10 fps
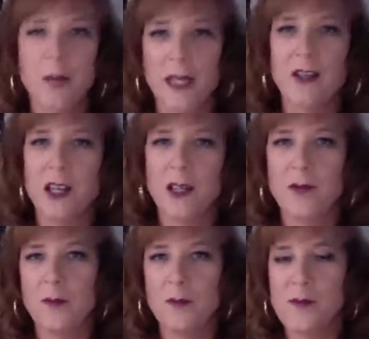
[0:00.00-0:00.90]

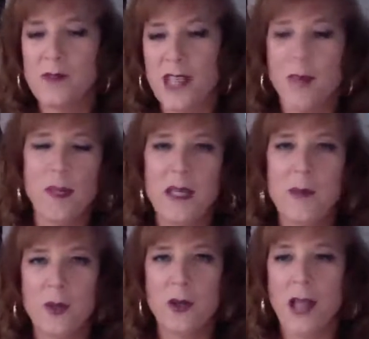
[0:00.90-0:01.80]
on set of
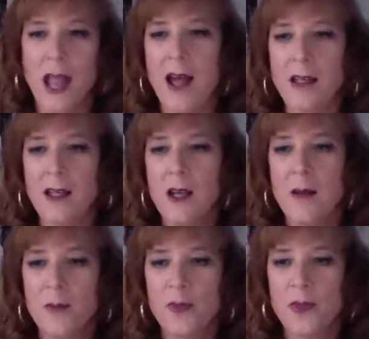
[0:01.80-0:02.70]
people, and
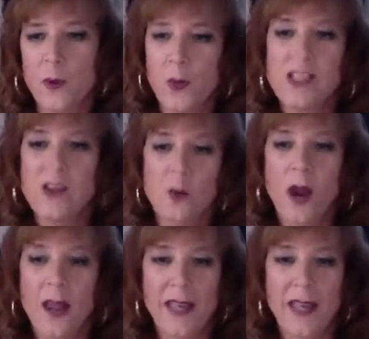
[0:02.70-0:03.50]
the reason why they